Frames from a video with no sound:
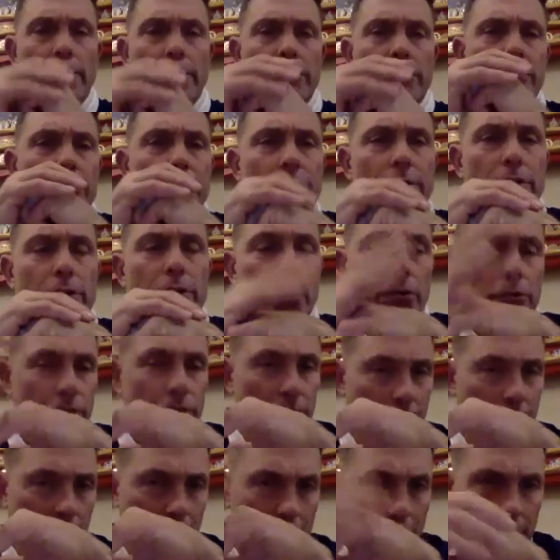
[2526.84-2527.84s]
was listening to Coach
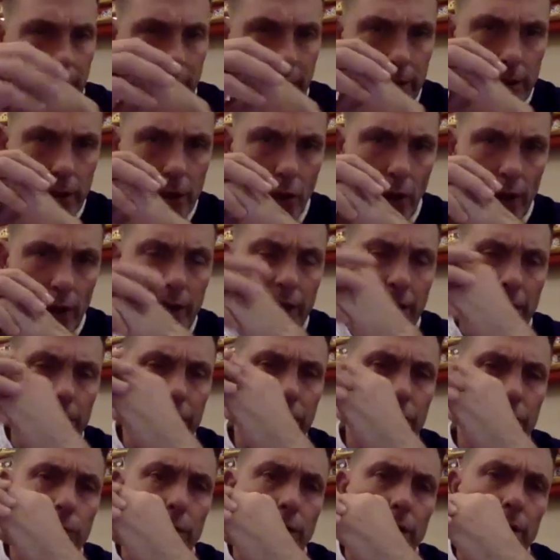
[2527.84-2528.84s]
again. I
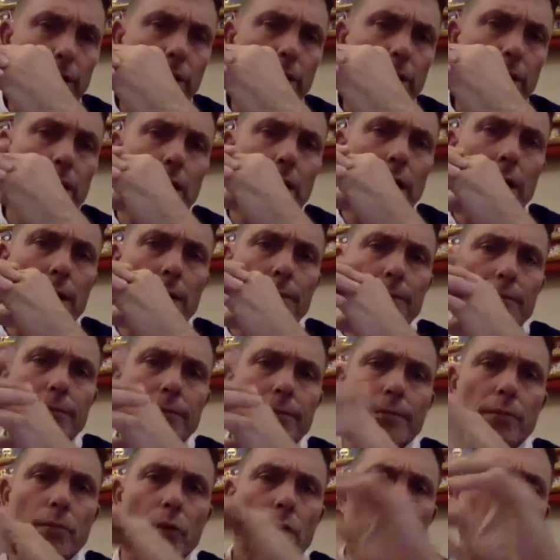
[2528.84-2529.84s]
guess what
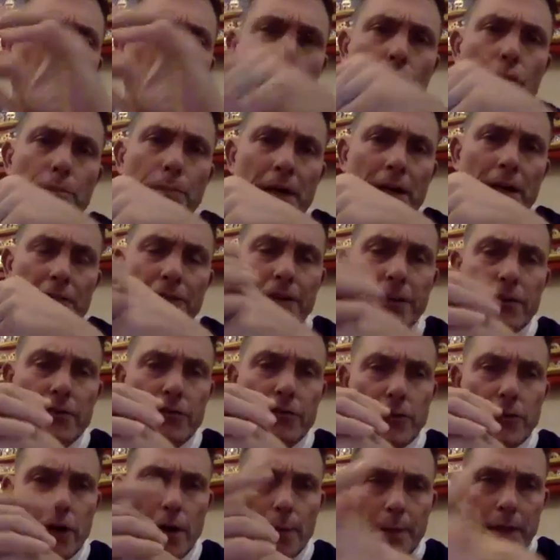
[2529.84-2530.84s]
Coach benefits
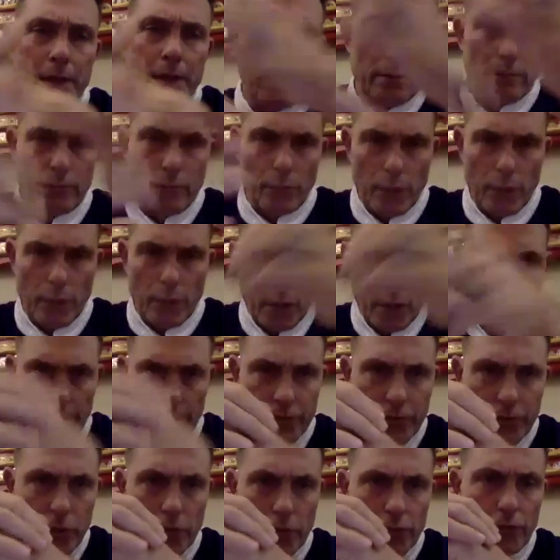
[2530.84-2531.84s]
from, and we all as
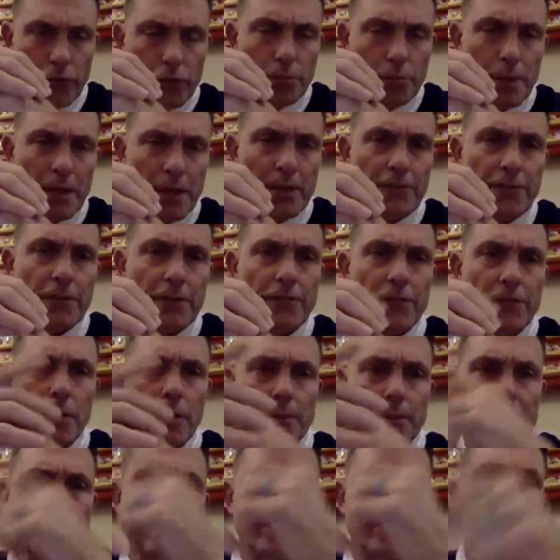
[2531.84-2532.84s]
coaches benefit from,
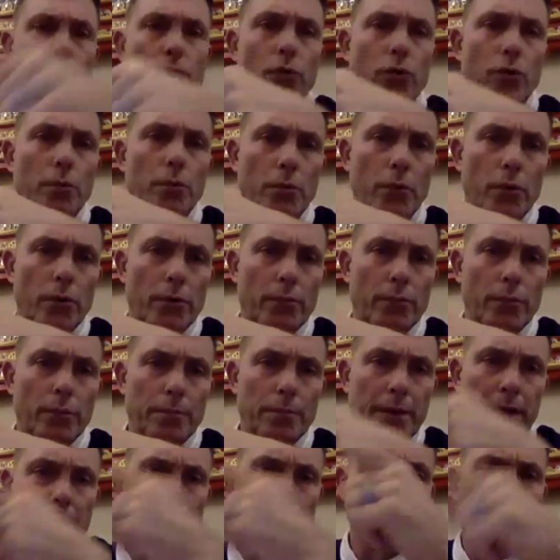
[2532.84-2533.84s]
is a scoreboard
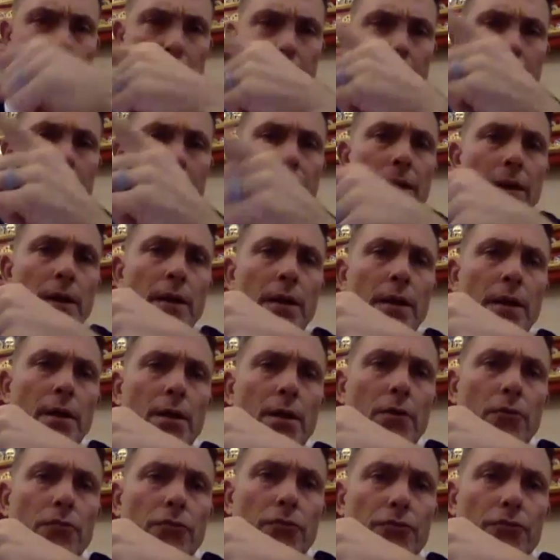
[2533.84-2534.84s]
repeatedly.
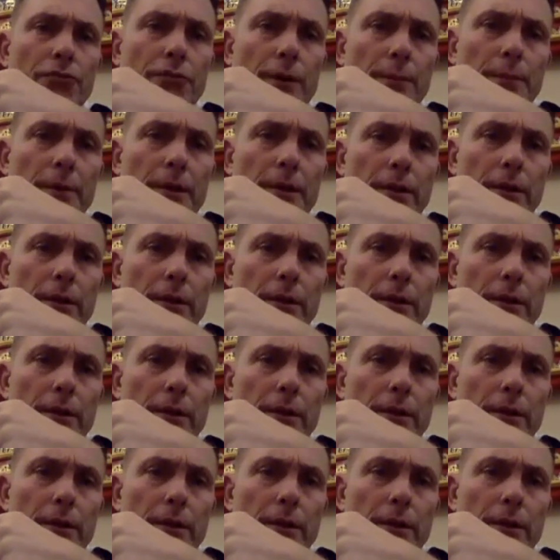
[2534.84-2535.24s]
So some of